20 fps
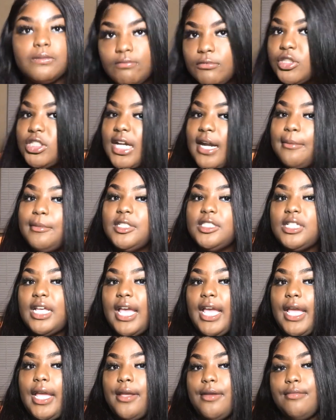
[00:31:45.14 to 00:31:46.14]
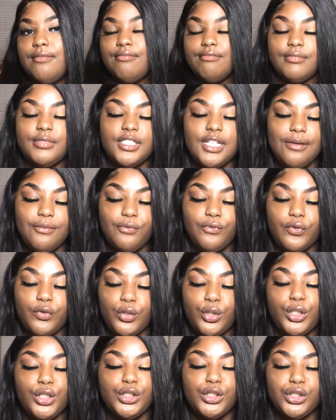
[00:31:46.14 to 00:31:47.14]
ShopMissA, except
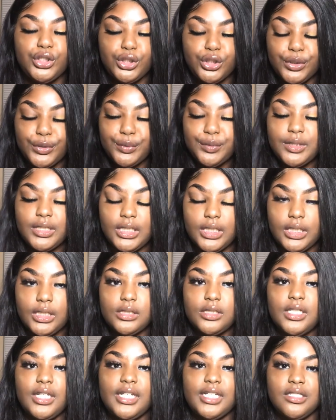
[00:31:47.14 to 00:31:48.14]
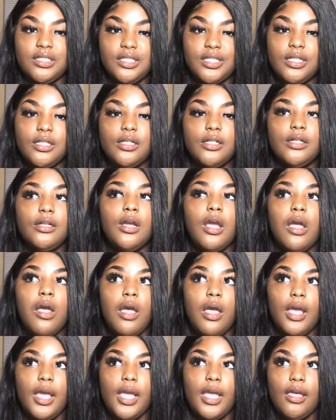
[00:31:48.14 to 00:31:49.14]
for two things, the concealer
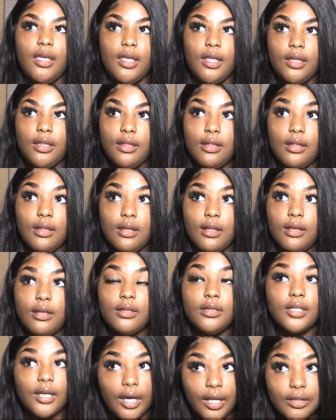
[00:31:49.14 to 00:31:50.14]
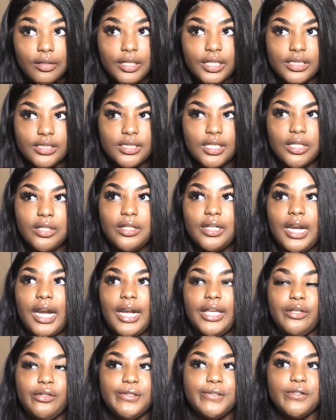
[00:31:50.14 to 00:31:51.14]
and the other concealer that I
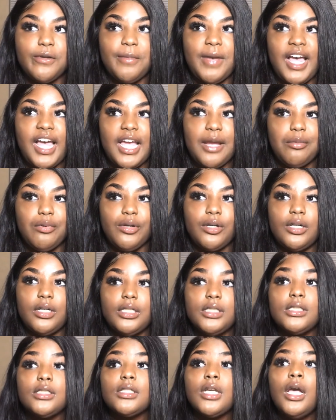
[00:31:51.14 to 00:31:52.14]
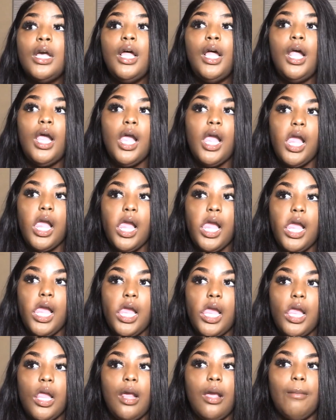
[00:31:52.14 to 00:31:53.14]
use on my eyebrows.
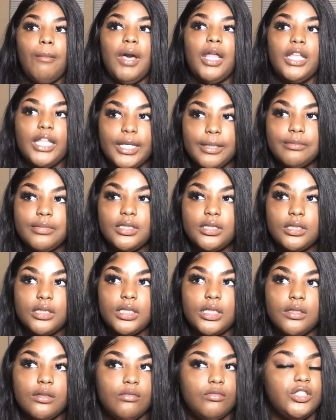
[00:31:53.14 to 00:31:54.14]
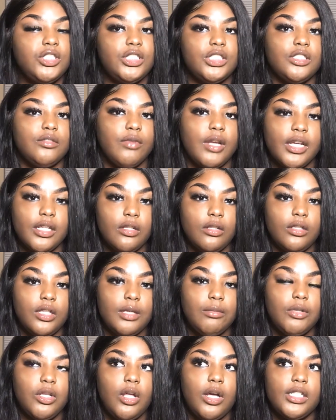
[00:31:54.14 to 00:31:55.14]
And my lips was just regular
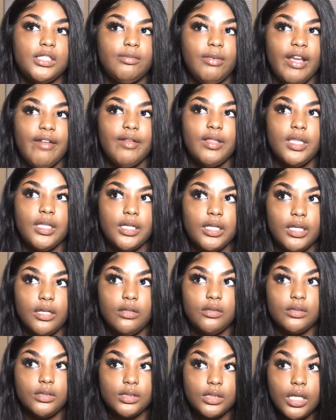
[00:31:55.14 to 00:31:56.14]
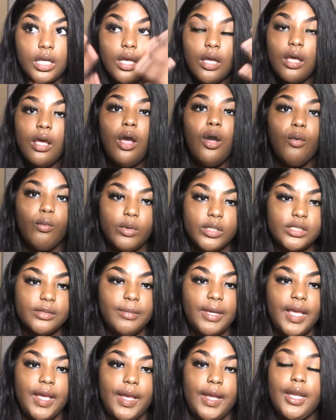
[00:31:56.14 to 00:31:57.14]
lip gloss, but everything else was
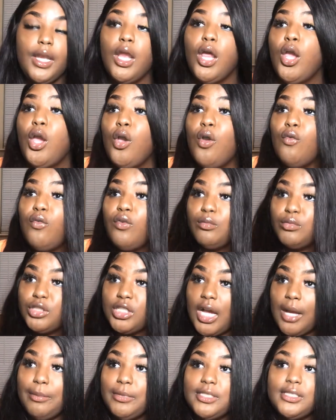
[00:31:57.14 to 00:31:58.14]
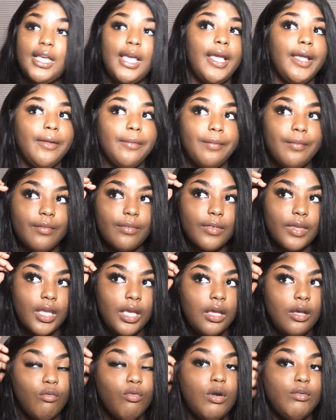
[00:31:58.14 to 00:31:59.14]
made from ShopMissA.
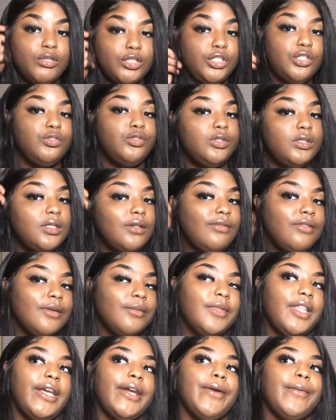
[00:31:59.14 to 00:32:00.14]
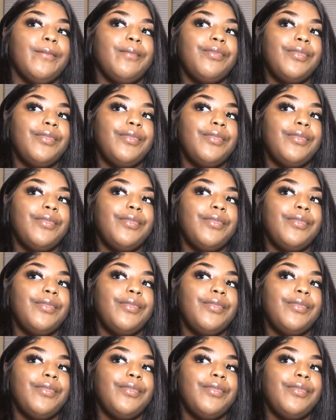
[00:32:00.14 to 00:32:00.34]
What was used from there.